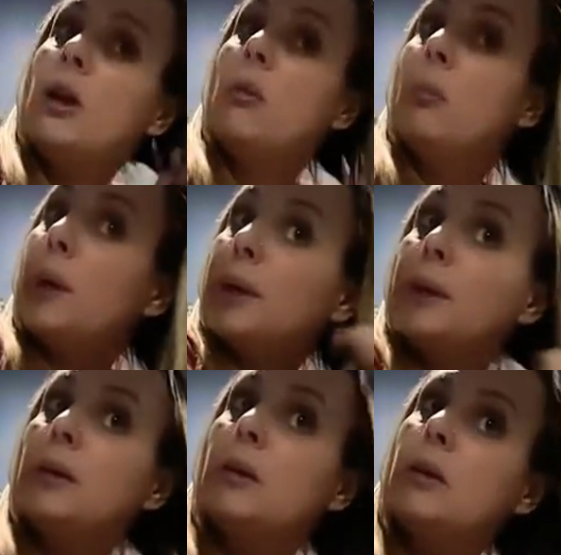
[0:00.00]
but
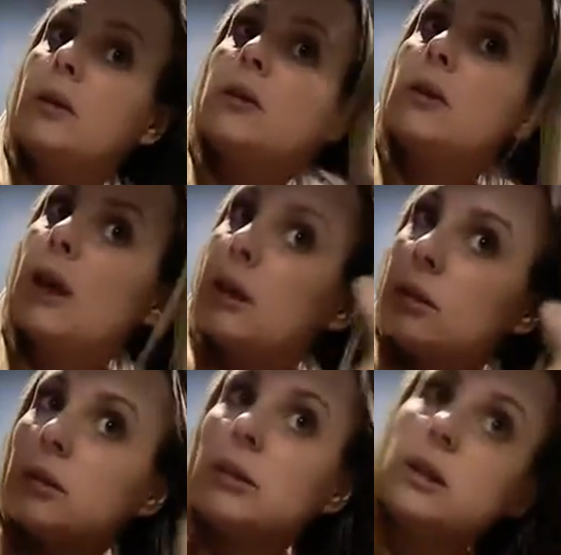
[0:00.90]

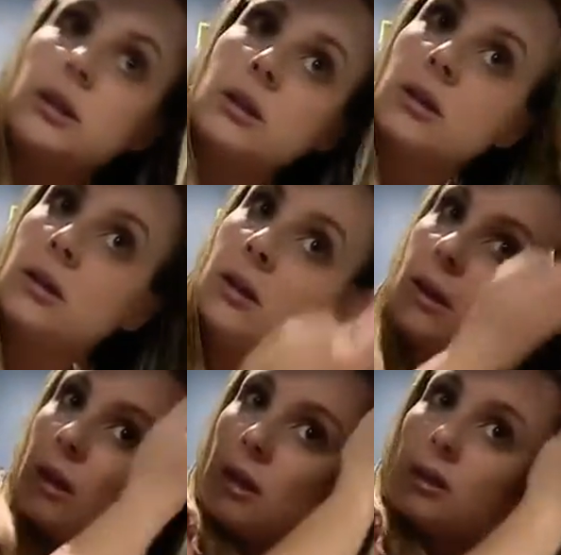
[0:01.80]
technically,
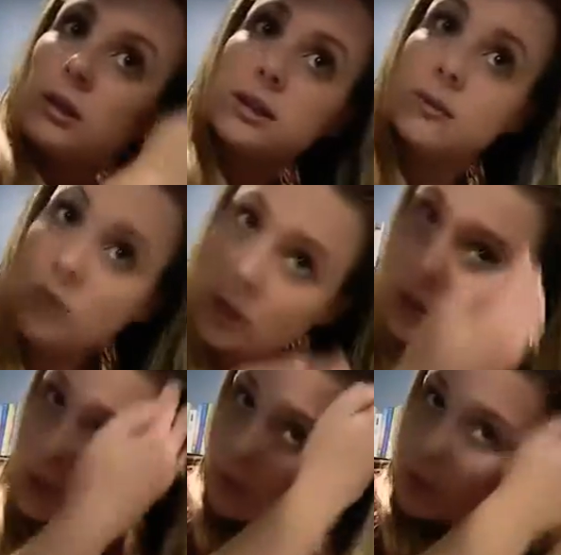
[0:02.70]
unless they've changed
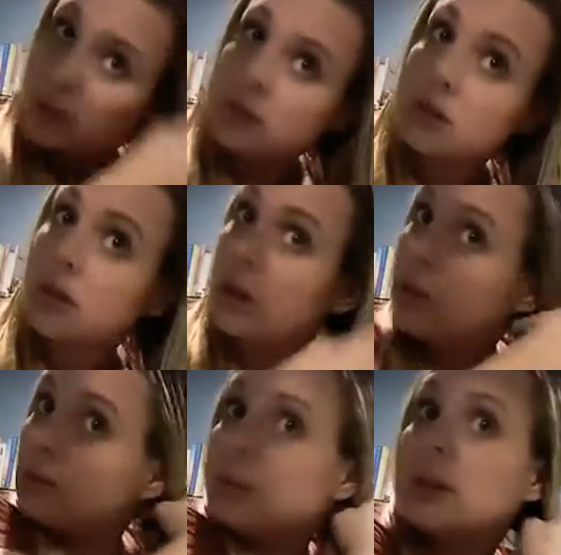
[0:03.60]
something since I
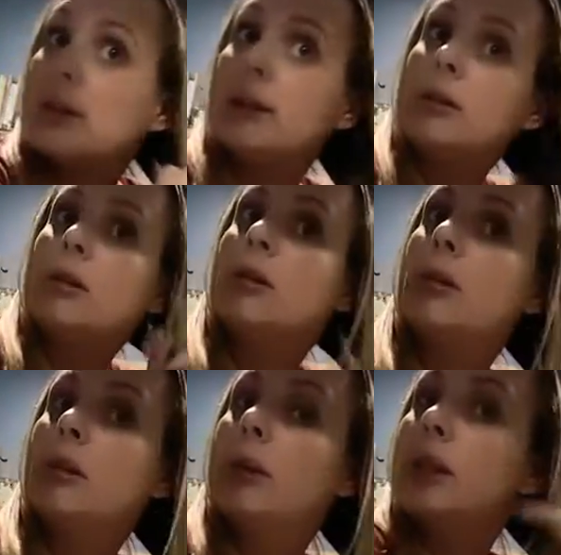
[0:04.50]
found out
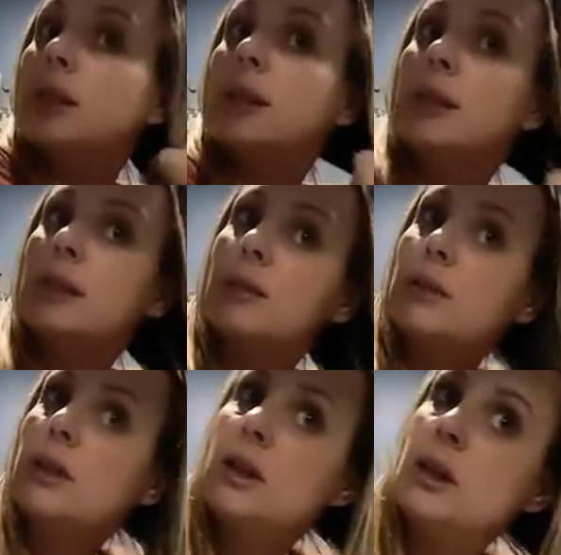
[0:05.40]
about the science of it,
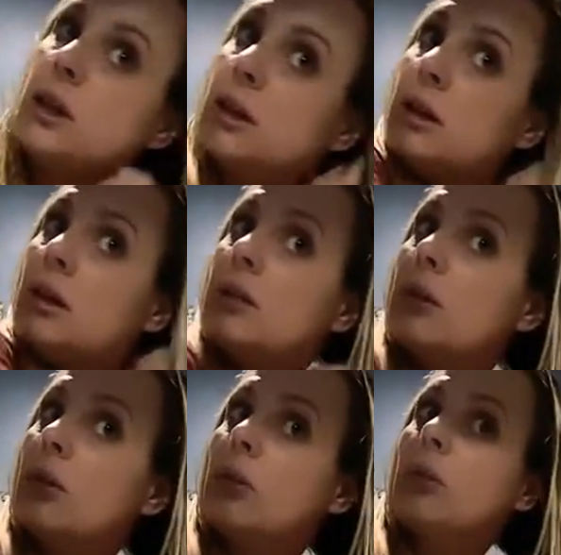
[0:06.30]

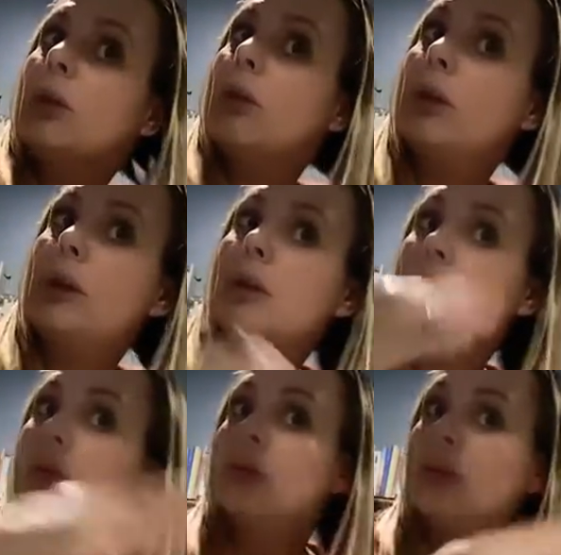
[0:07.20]
don't go
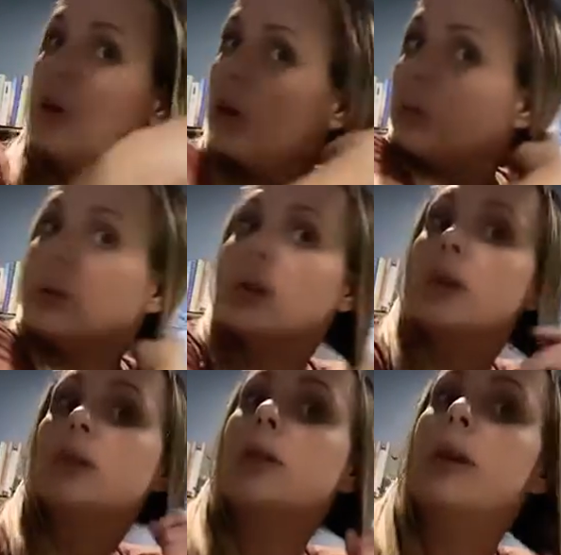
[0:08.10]
into all 3 layers
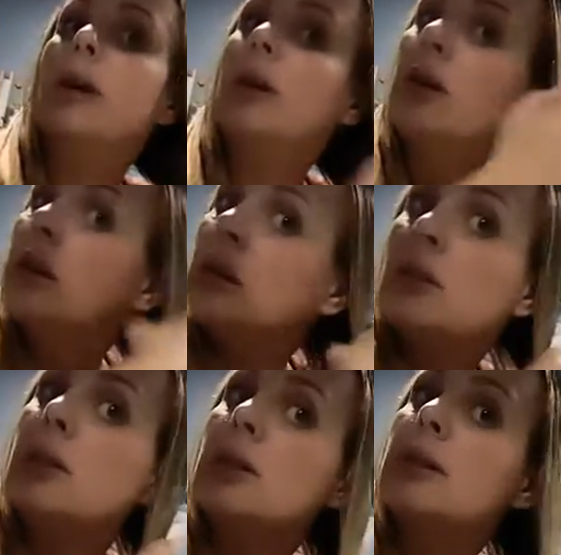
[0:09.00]
of the hair. They
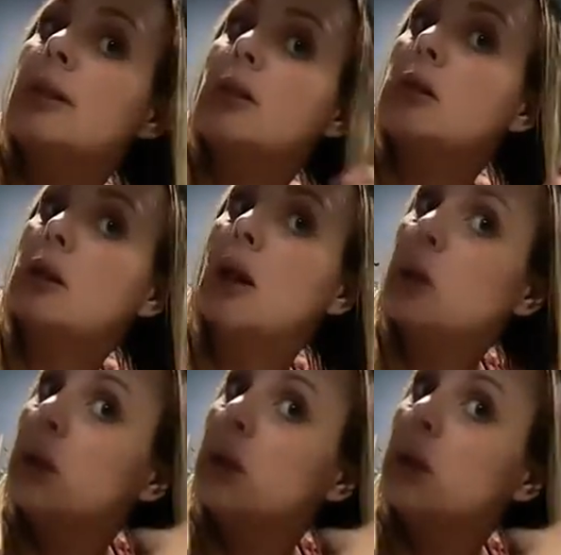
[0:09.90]
just sit on top.